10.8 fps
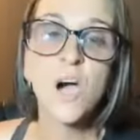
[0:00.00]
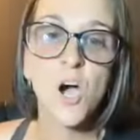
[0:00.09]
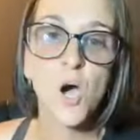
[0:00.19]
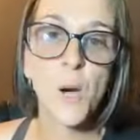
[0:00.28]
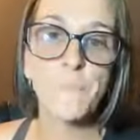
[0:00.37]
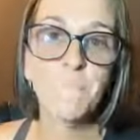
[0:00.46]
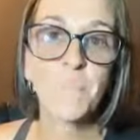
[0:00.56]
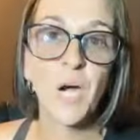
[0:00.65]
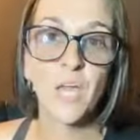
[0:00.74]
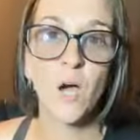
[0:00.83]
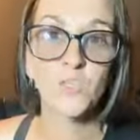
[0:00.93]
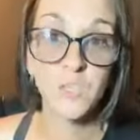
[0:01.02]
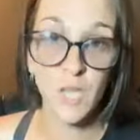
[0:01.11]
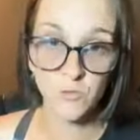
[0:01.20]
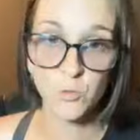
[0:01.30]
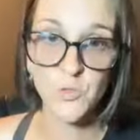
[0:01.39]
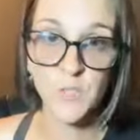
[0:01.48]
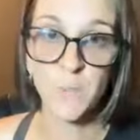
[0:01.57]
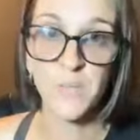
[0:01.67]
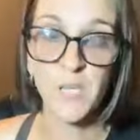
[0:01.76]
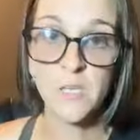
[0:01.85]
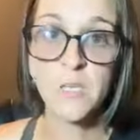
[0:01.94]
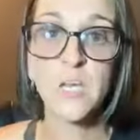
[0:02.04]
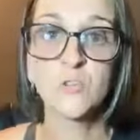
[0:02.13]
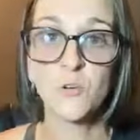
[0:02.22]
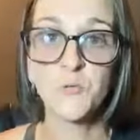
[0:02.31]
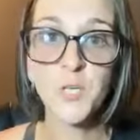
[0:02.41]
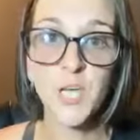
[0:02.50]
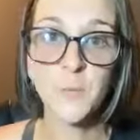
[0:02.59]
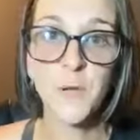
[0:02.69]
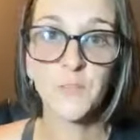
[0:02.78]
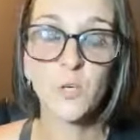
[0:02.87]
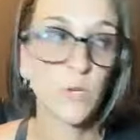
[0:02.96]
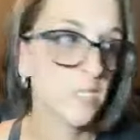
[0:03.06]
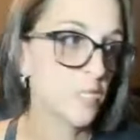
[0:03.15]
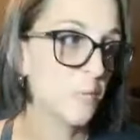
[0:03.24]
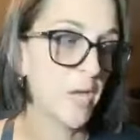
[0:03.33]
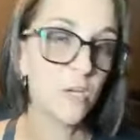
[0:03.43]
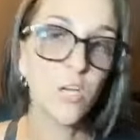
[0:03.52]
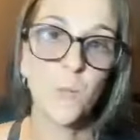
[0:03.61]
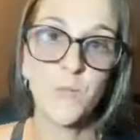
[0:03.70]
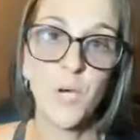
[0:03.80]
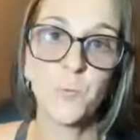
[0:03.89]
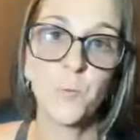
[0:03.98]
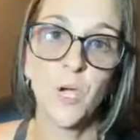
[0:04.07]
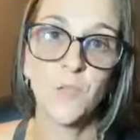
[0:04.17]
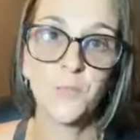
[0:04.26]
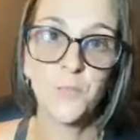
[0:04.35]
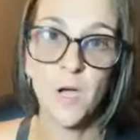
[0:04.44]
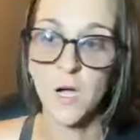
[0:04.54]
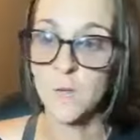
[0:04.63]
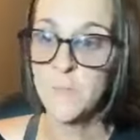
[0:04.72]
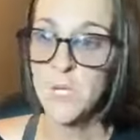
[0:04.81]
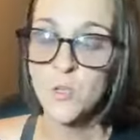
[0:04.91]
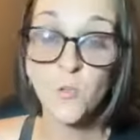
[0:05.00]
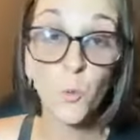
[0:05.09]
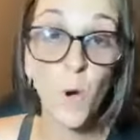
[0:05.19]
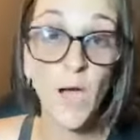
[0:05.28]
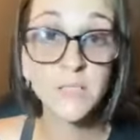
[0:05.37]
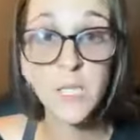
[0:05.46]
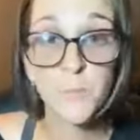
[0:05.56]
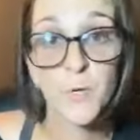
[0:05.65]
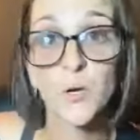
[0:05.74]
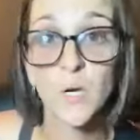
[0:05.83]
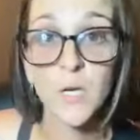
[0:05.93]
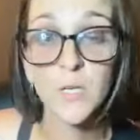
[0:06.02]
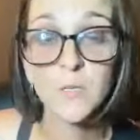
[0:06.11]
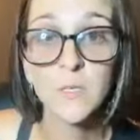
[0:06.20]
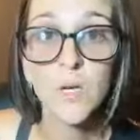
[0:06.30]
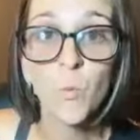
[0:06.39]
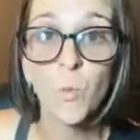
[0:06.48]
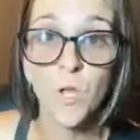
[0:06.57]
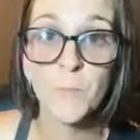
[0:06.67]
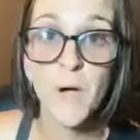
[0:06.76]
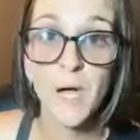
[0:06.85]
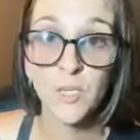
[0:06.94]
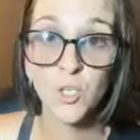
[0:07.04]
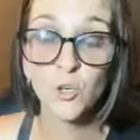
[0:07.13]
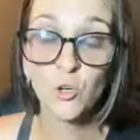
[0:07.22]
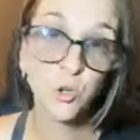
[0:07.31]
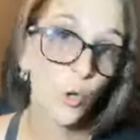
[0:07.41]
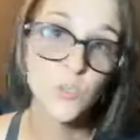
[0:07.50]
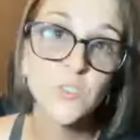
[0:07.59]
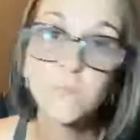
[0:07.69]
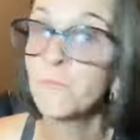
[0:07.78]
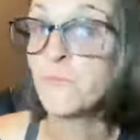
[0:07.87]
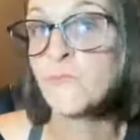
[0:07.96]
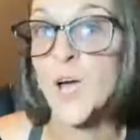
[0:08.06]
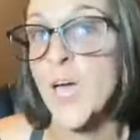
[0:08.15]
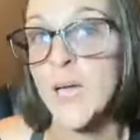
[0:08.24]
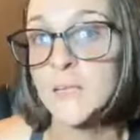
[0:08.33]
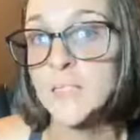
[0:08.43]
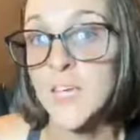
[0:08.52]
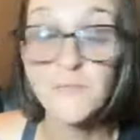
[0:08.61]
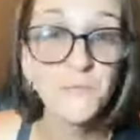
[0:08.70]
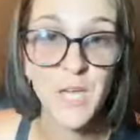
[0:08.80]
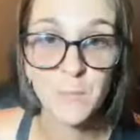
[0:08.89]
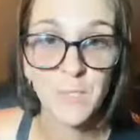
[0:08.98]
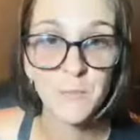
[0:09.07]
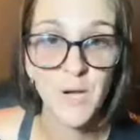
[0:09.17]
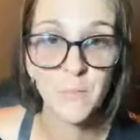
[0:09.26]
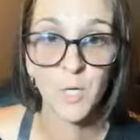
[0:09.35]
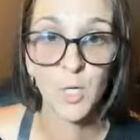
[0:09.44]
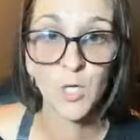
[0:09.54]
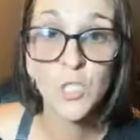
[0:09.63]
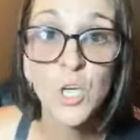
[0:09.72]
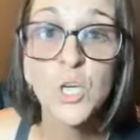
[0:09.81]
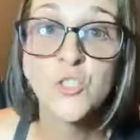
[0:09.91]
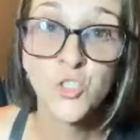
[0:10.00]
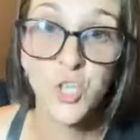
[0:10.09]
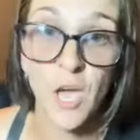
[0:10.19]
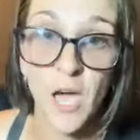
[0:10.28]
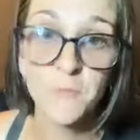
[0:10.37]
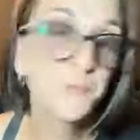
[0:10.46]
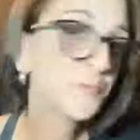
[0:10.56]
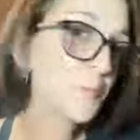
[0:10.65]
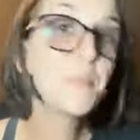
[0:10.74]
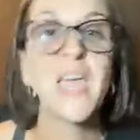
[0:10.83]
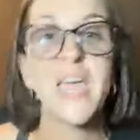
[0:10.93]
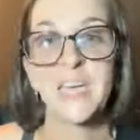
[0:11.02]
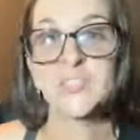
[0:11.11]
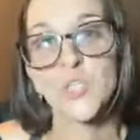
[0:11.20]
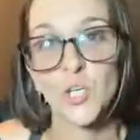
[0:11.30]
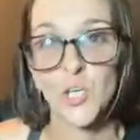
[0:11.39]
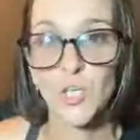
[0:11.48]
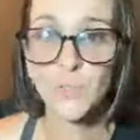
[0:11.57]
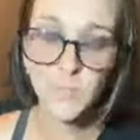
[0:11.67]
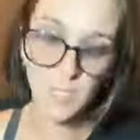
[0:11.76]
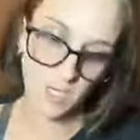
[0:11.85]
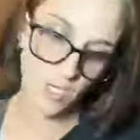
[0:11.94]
But I'll schedule something, and don't forget about the great debate coming up with, the wise hypocrite, one of my close friends and family member, Jeff Painter.